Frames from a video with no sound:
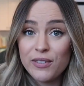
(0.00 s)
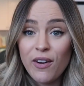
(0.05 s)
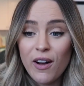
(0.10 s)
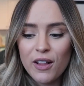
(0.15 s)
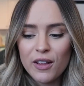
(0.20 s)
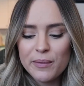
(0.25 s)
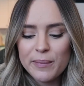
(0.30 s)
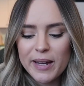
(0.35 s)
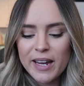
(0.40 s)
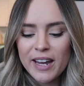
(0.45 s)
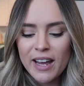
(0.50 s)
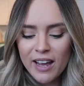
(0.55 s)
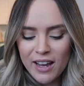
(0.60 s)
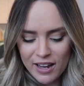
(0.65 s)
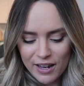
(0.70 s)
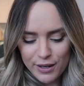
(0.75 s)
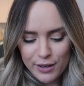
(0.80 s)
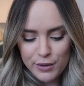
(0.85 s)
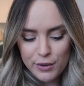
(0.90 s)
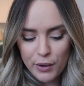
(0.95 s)
follow me
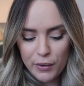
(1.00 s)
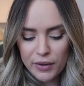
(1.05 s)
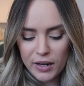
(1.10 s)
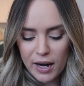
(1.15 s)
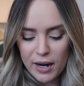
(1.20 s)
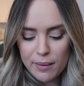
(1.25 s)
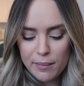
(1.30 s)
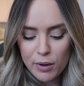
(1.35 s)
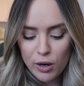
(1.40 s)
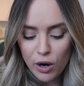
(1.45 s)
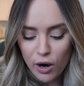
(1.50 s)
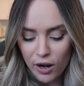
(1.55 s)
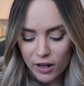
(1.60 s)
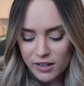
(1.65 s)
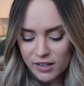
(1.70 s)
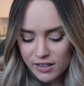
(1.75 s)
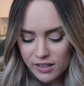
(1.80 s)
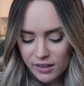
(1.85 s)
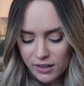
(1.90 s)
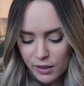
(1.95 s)
you know that i am
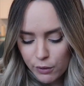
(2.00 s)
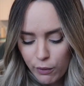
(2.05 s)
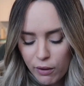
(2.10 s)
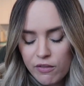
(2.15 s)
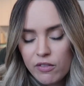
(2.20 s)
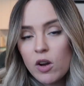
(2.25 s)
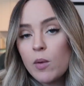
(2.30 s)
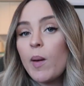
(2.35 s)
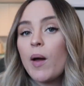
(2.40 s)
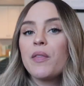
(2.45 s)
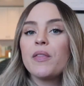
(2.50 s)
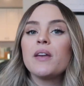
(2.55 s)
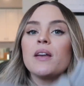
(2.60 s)
constantly raving about